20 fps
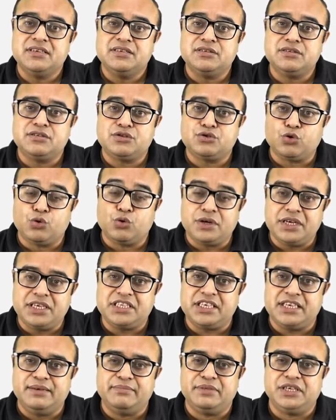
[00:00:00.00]
storage
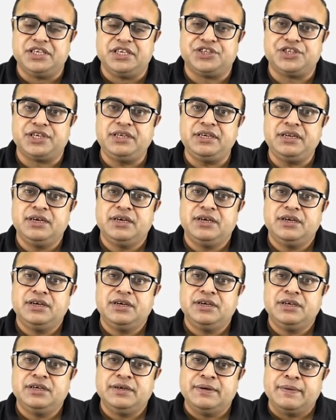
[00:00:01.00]
elimination
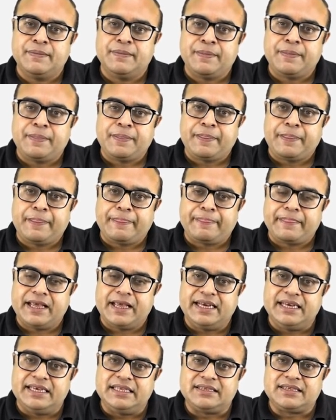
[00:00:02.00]

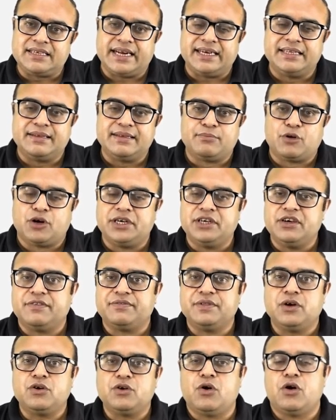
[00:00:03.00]
inside the body of
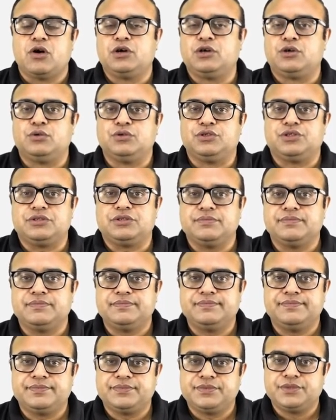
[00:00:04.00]
the cockroach.
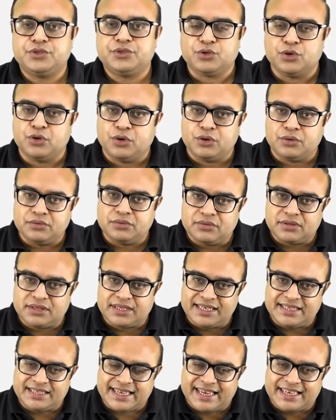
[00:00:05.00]
So,
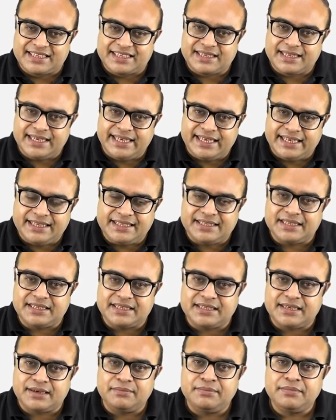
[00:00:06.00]
this excretory
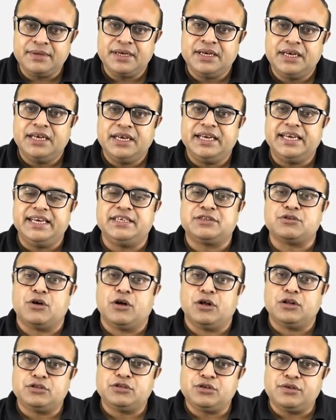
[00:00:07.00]
system is
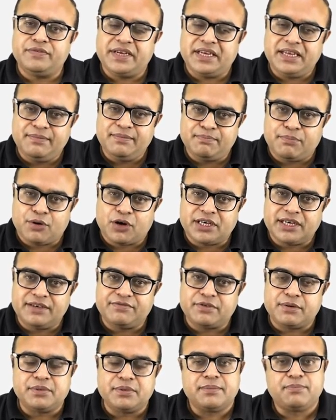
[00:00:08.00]
also very important
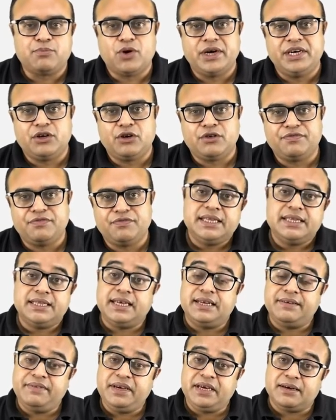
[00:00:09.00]
from the point of.
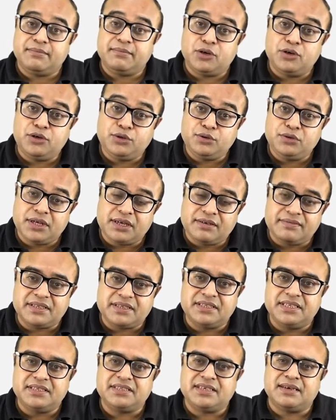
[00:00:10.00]
Then we come on to nervous
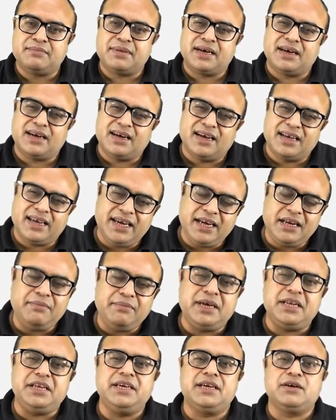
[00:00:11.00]
system. Again
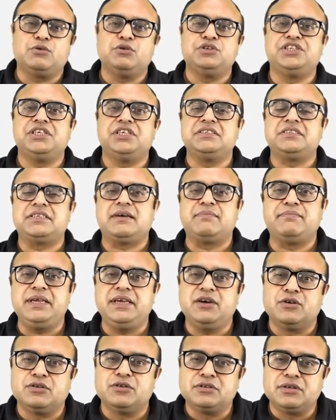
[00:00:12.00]
many questions are
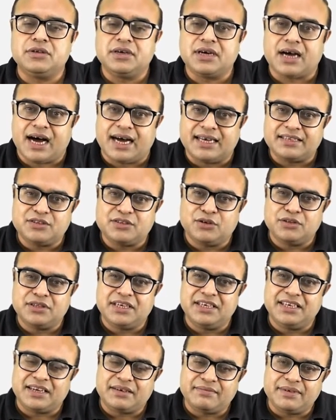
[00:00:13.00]
being asked on the
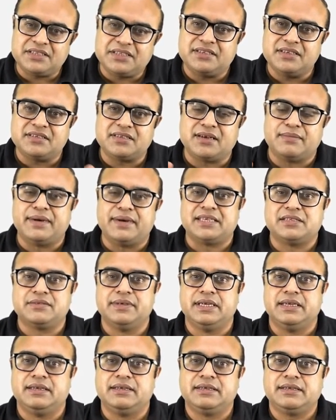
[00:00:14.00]
nervous system as well.